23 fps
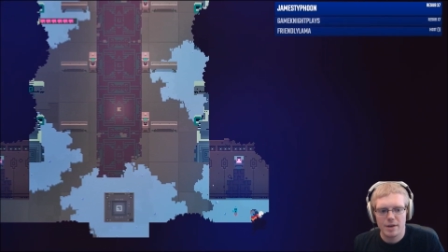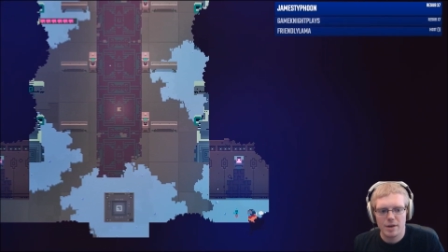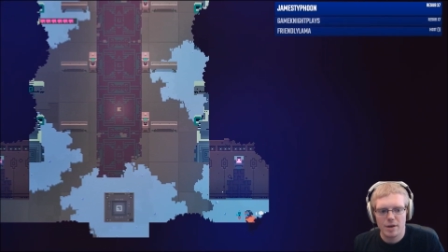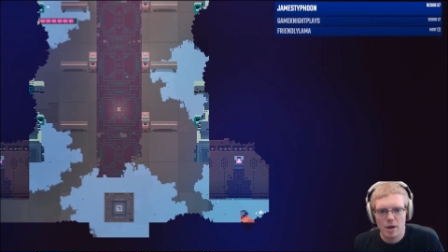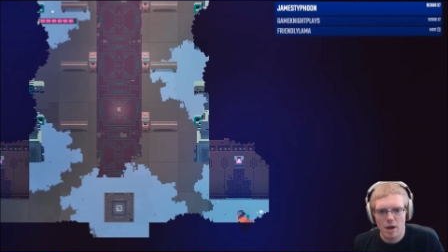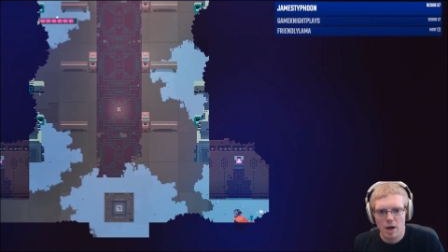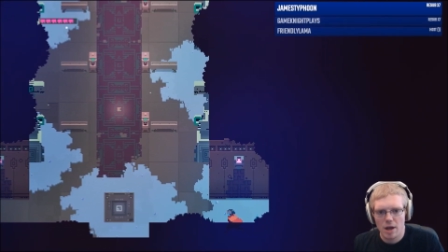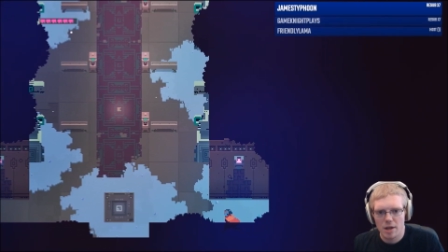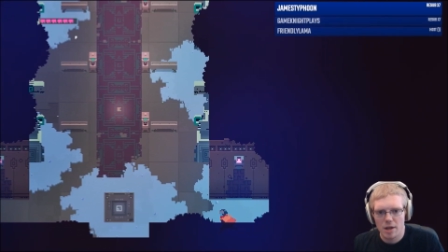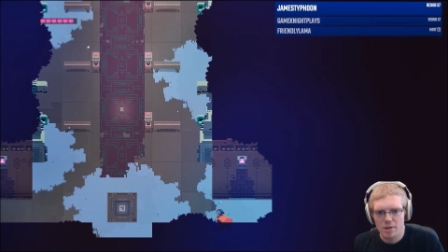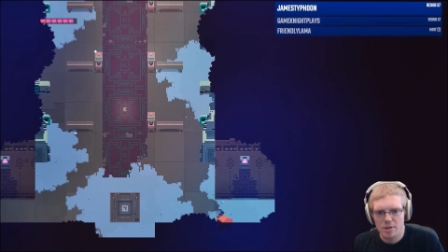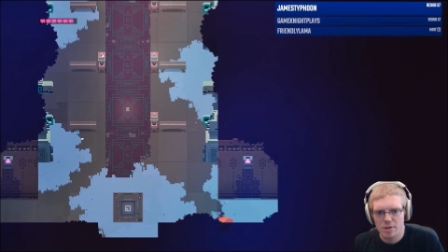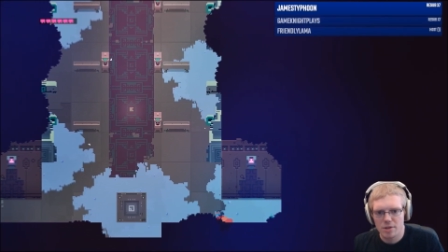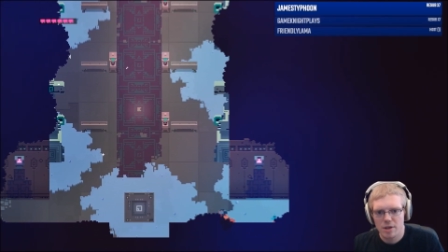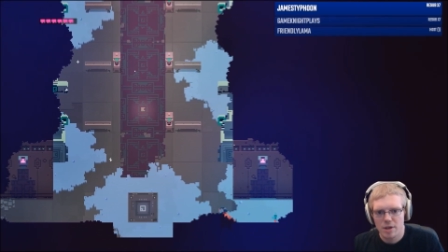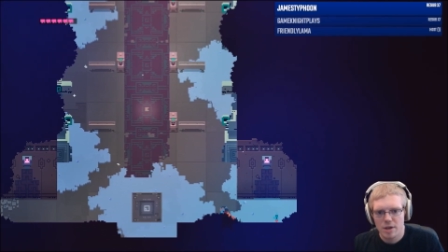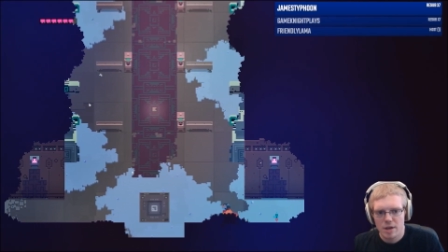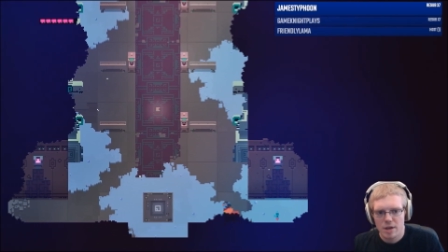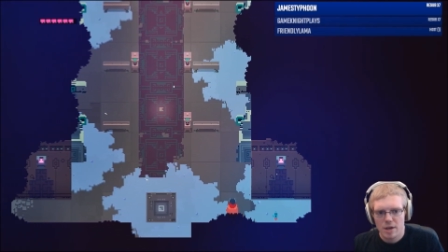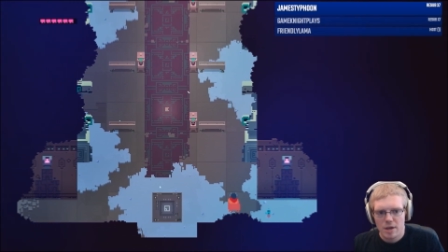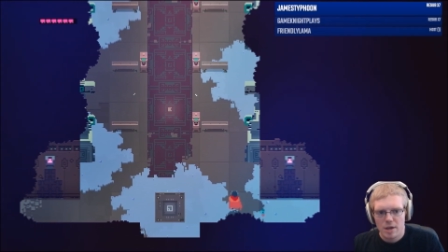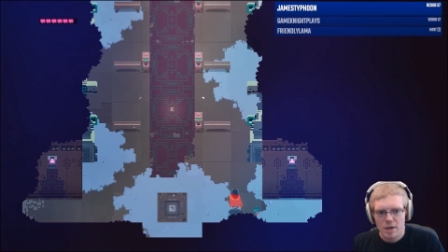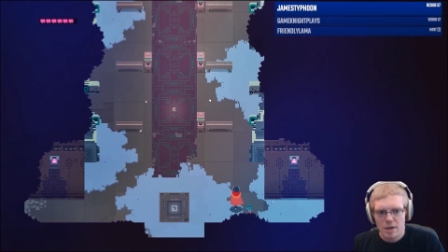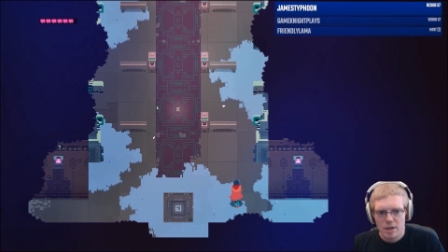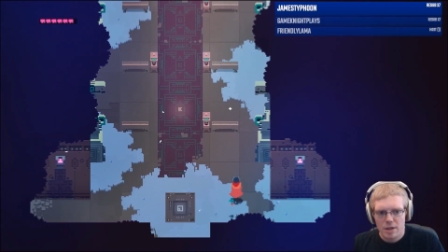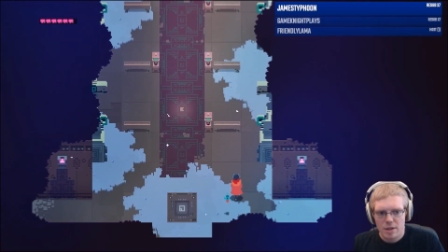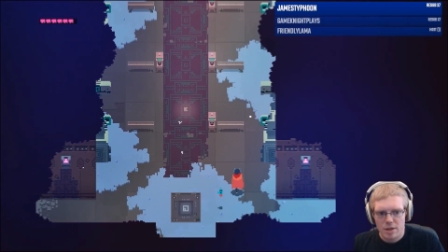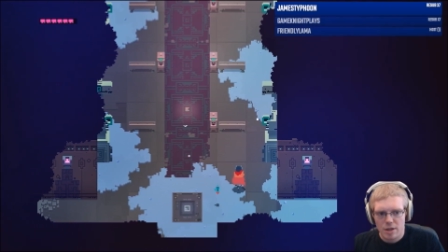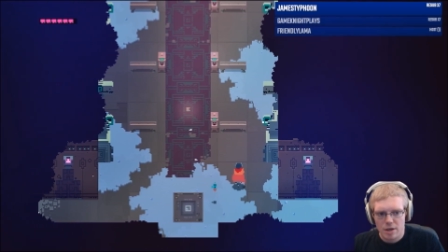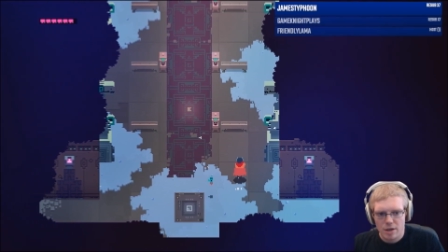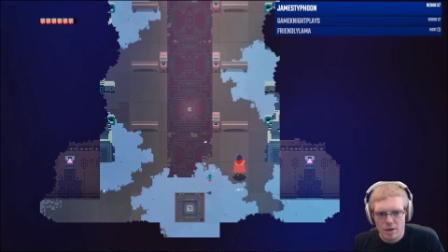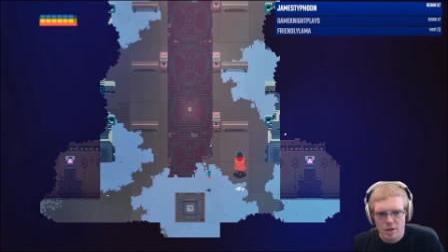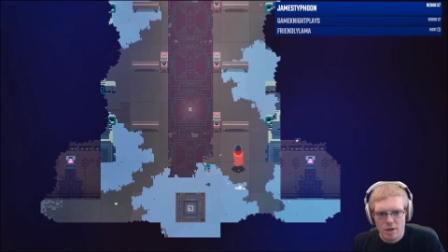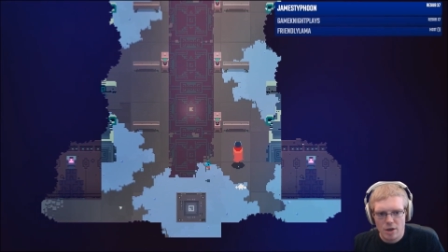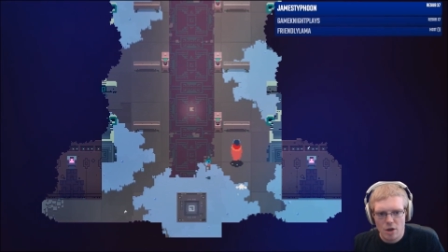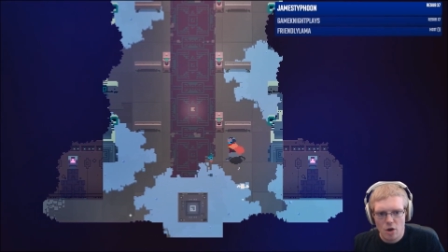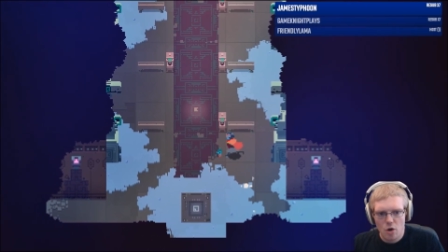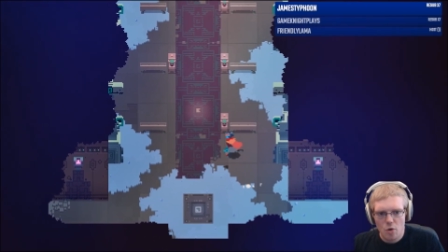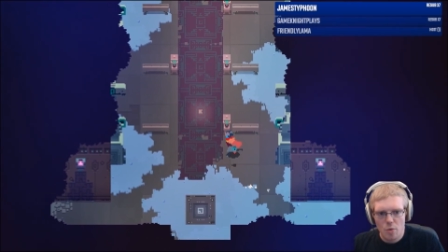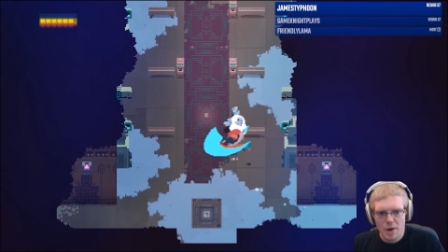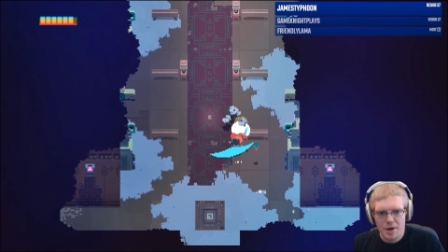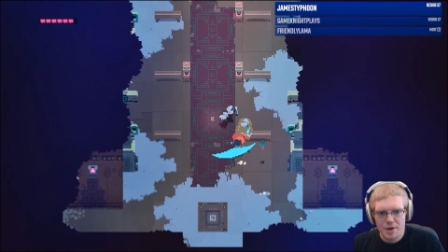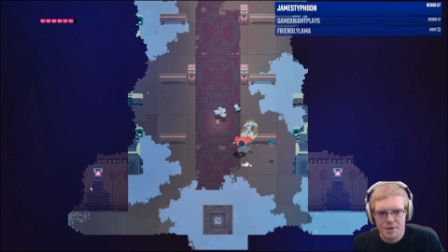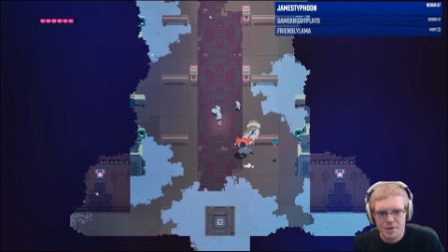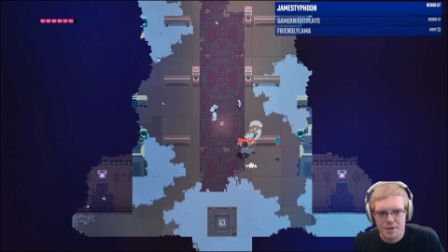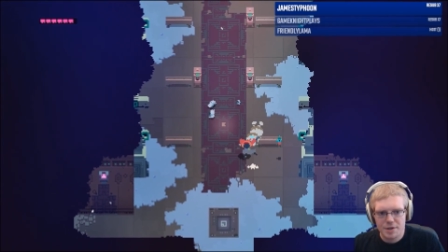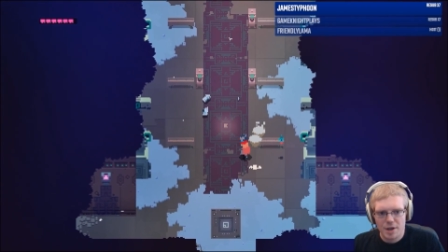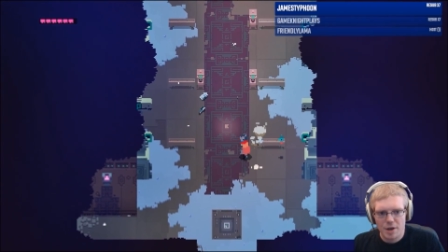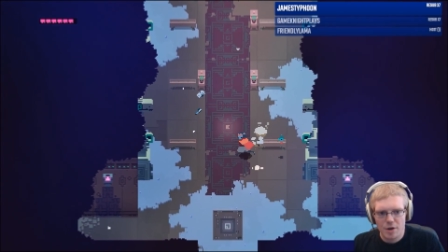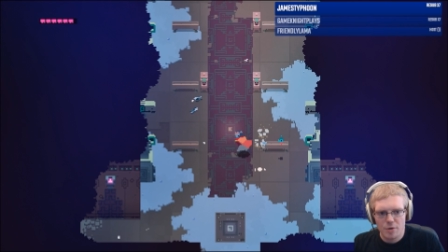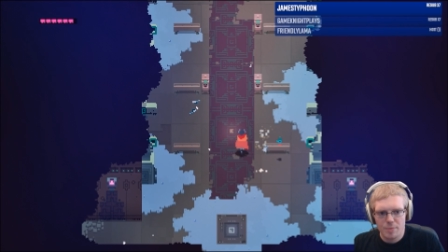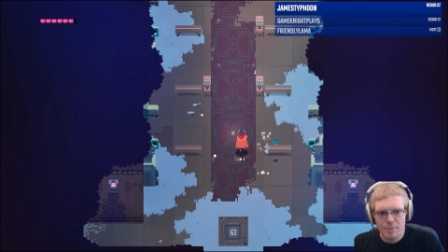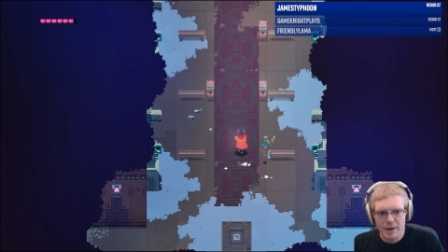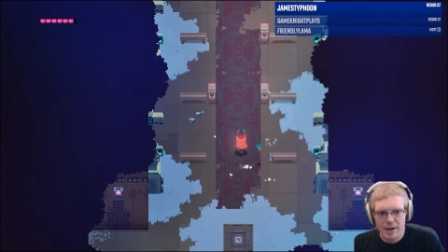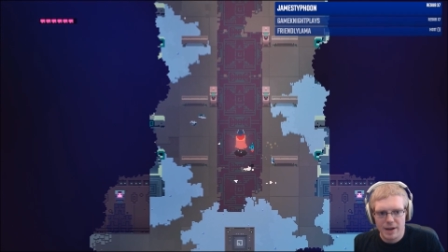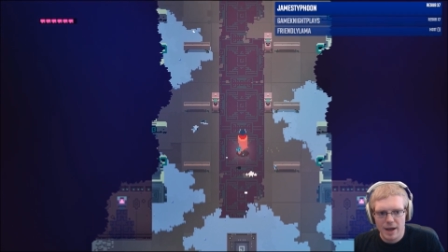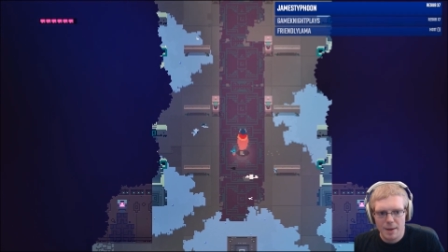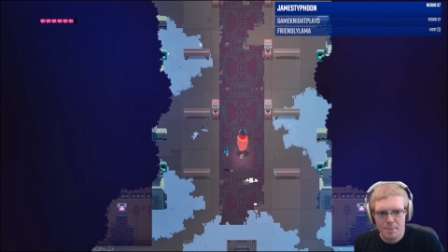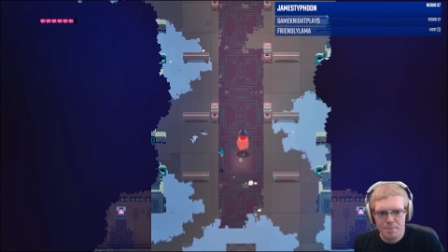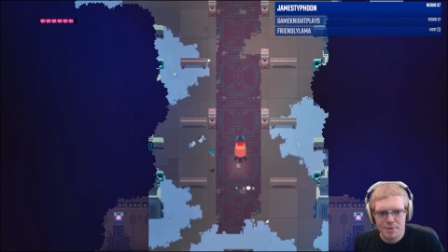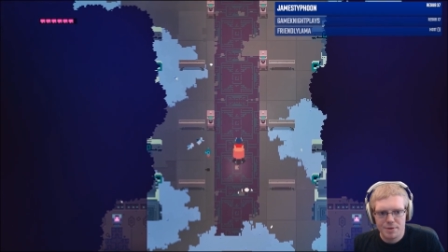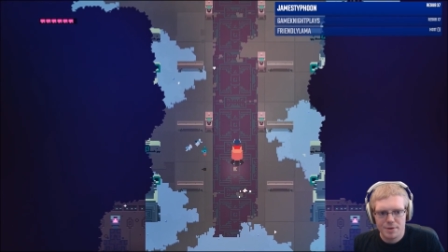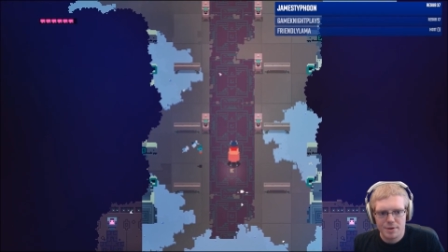not. So nowhere to go but up.